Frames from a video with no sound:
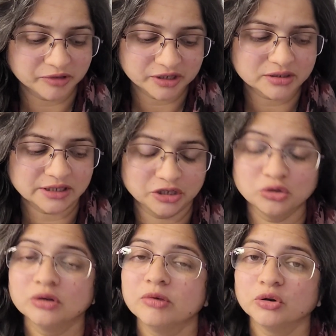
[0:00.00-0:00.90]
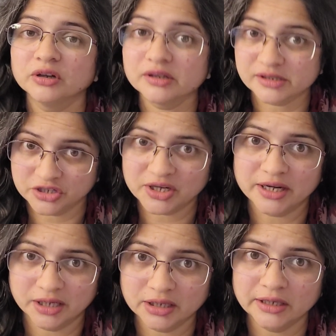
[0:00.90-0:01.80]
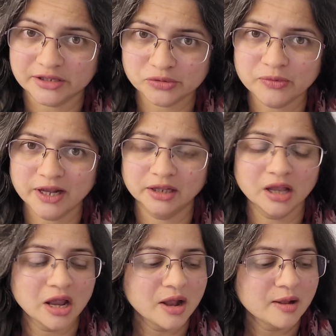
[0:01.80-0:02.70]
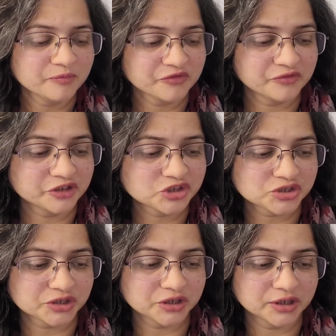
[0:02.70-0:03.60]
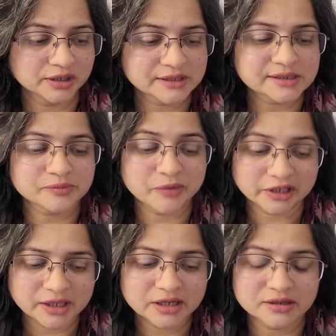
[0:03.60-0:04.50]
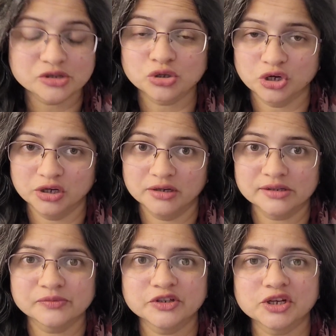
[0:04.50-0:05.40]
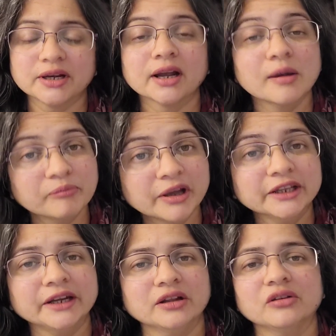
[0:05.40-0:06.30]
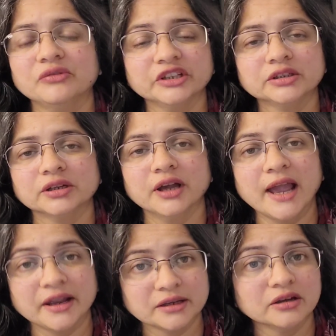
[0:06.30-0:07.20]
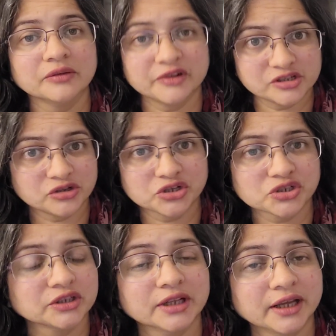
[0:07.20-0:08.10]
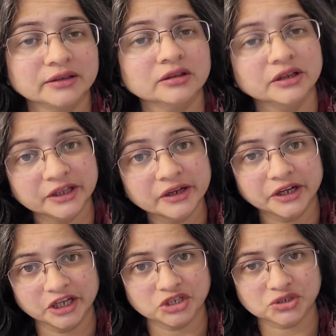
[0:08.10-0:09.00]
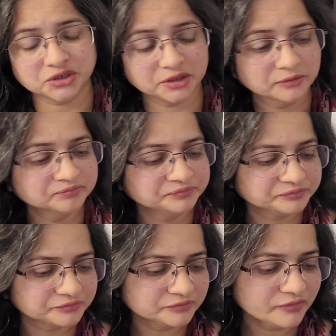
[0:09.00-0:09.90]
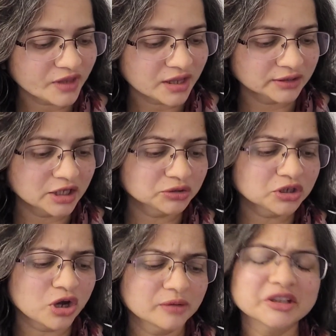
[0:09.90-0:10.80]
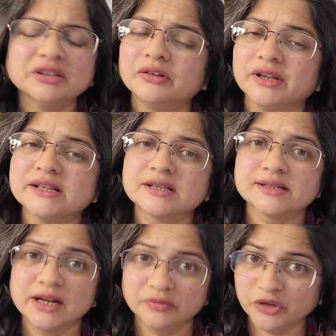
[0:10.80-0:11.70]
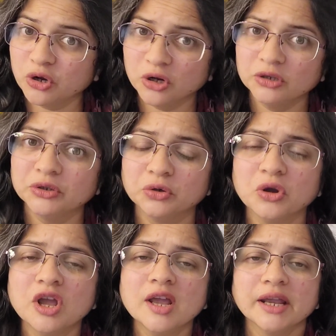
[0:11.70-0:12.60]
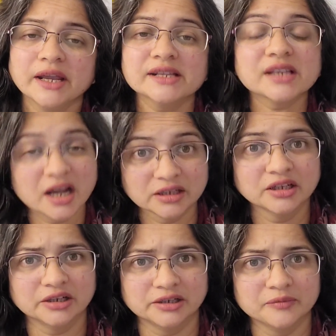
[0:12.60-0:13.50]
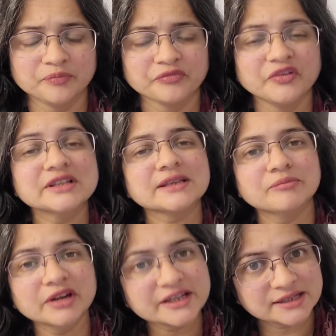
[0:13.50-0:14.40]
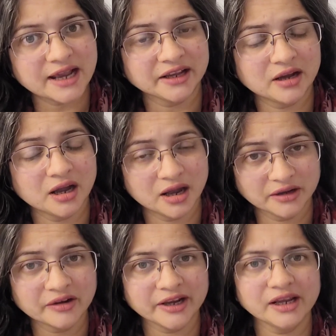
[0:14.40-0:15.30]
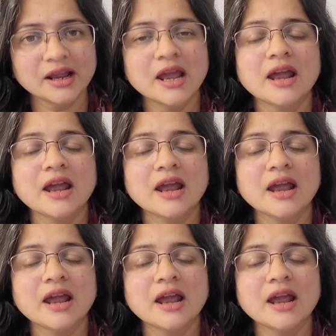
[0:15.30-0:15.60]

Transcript: be telling you about a research article as well, which lists many disorders which are accompanied with anger, frustration, and irritation. Now, the common reasons that we all know is hunger. When somebody is hungry,